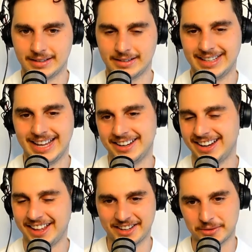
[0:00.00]
Yeah,
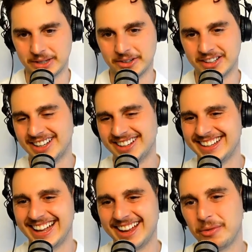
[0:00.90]
I think we all are.
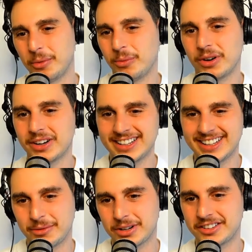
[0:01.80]
What
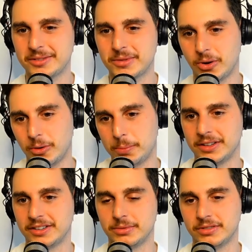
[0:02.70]
are some core
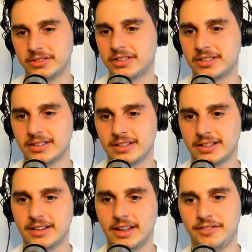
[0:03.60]
principles
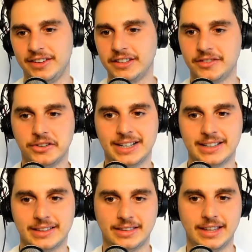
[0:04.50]
of
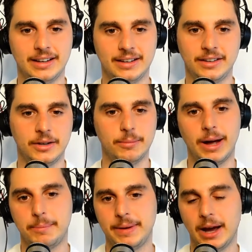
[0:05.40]
interviewing that you
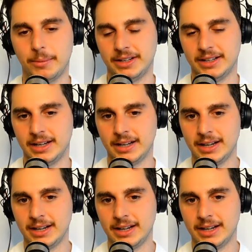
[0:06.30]
might be able to